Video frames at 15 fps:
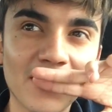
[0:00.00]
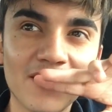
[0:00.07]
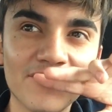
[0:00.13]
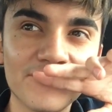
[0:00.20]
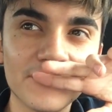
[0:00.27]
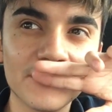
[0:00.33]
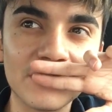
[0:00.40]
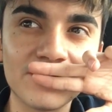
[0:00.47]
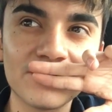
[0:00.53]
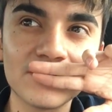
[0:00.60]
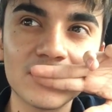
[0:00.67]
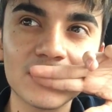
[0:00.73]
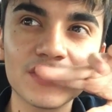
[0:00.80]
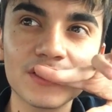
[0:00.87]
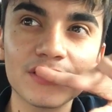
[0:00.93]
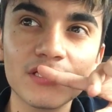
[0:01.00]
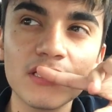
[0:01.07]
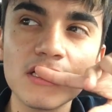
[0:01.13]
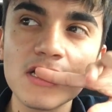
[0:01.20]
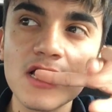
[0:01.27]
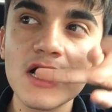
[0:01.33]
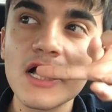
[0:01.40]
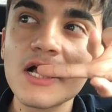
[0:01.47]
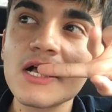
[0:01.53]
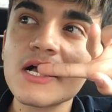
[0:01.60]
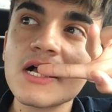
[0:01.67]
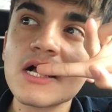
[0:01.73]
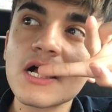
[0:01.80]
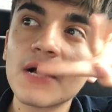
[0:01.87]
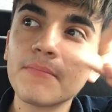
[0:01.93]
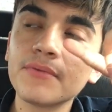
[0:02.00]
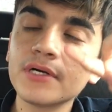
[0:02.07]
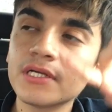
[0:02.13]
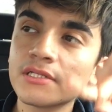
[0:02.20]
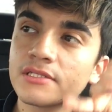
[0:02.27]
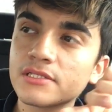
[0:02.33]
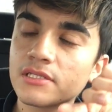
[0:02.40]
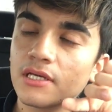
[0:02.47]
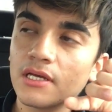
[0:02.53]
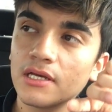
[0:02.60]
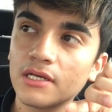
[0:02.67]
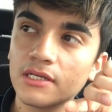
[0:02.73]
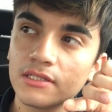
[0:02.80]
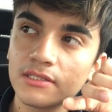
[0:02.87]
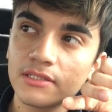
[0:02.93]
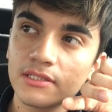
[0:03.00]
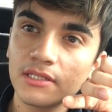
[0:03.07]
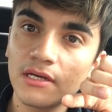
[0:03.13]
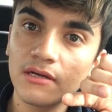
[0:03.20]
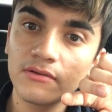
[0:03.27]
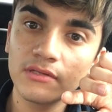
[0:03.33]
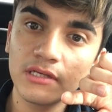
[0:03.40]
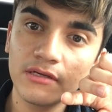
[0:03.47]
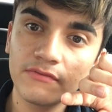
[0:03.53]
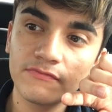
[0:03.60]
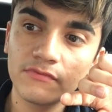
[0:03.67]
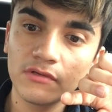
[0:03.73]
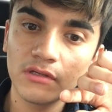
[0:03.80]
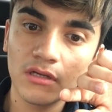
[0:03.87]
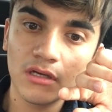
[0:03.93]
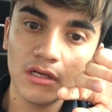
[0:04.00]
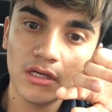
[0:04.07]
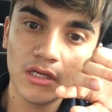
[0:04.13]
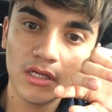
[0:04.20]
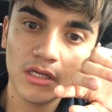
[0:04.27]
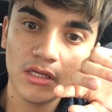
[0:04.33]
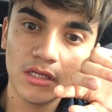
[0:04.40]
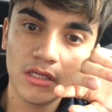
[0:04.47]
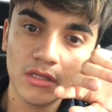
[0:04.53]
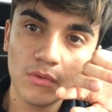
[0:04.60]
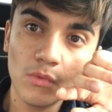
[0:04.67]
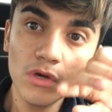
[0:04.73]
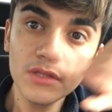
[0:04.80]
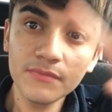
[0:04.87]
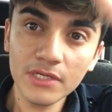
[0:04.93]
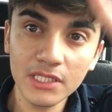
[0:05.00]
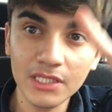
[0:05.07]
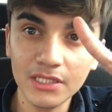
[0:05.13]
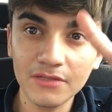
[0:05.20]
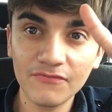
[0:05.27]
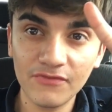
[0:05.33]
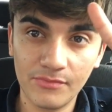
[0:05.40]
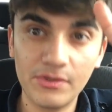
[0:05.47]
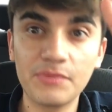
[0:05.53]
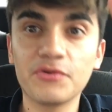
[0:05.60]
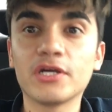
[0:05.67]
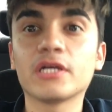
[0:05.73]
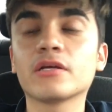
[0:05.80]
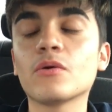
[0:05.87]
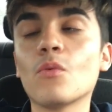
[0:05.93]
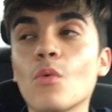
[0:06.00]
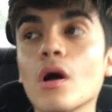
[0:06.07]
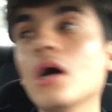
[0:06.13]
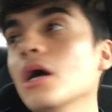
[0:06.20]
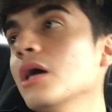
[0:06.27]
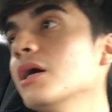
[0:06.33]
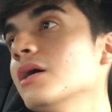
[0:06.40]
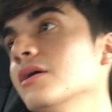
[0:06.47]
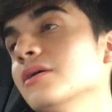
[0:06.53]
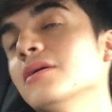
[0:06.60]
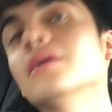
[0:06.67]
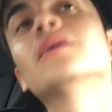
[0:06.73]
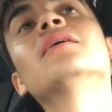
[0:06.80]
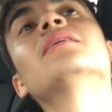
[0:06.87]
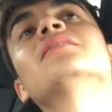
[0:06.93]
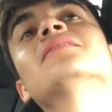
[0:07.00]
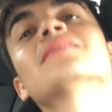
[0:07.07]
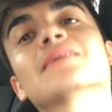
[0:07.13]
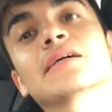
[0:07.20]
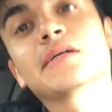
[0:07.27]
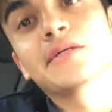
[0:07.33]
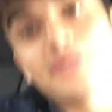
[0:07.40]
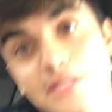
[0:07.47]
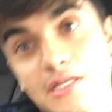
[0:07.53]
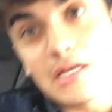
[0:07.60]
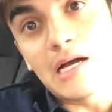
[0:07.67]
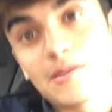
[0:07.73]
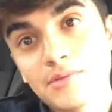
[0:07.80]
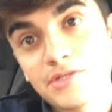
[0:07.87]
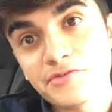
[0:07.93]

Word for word: if you're even watching it. But I only have one minute for my break. Wow. I'm